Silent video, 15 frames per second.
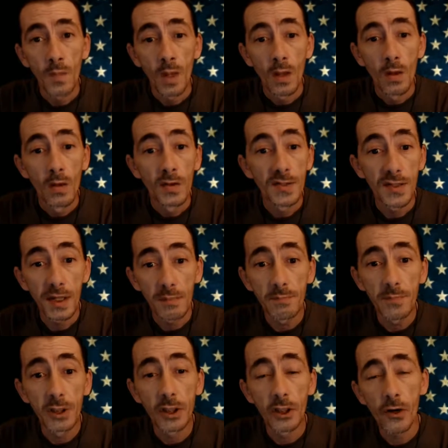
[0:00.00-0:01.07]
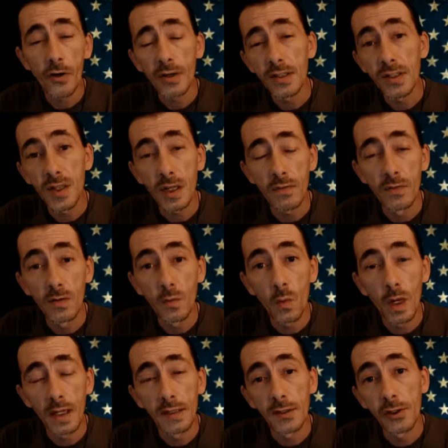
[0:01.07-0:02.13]
Some jerks even
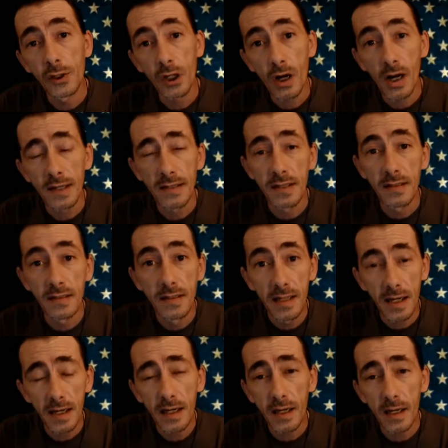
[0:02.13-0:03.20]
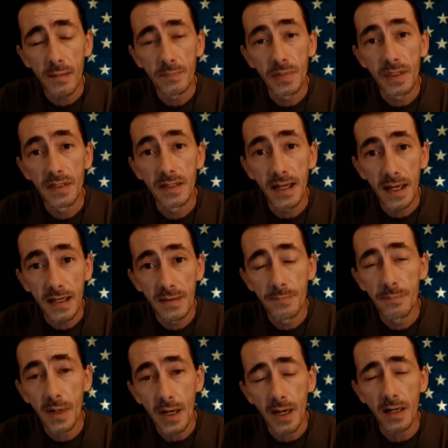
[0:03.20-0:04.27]
went and tried to dig up a dead
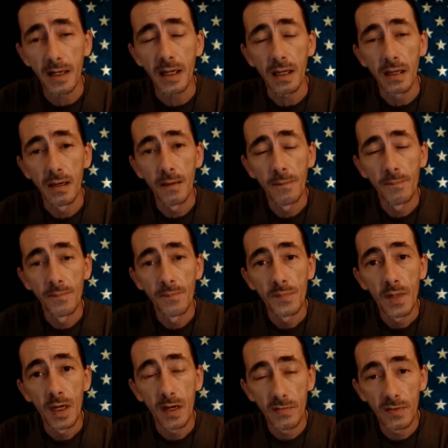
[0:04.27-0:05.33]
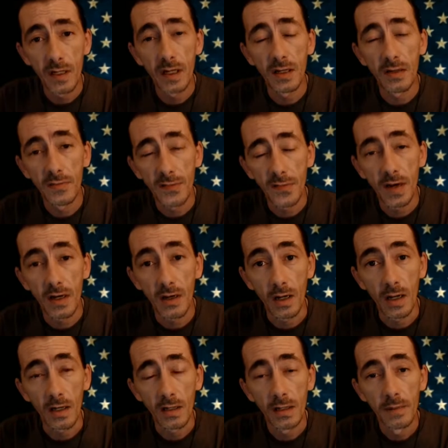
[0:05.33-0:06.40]
body of a Confederate.
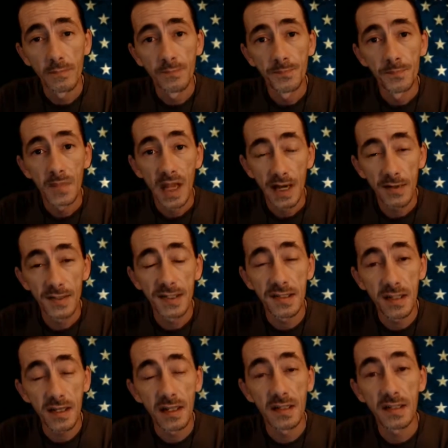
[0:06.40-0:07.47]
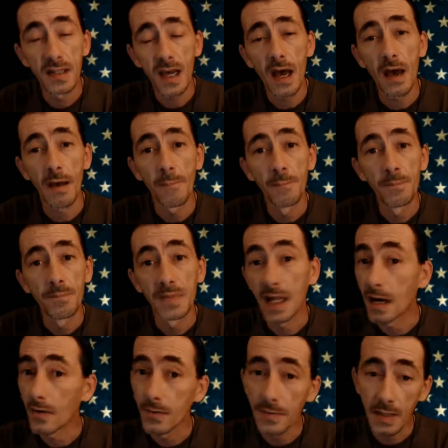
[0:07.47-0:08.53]
How sick is that?
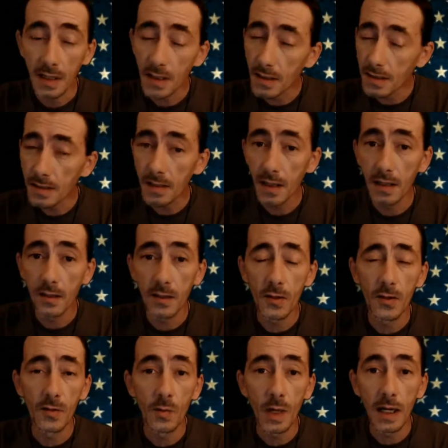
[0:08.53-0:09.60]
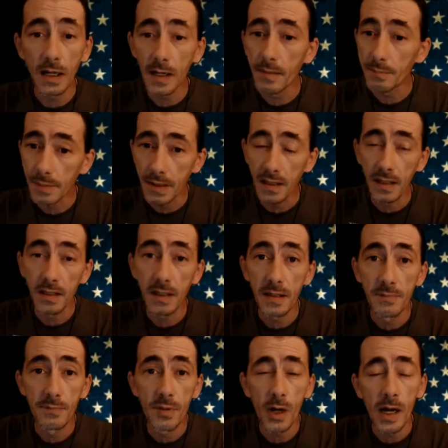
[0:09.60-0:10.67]
Now, they didn't dig it all the way up, but they
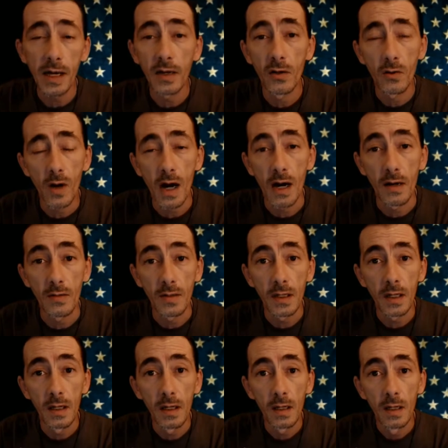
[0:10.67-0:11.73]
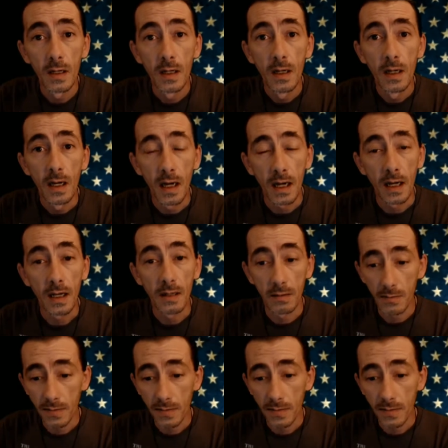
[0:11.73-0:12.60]
did break ground, and they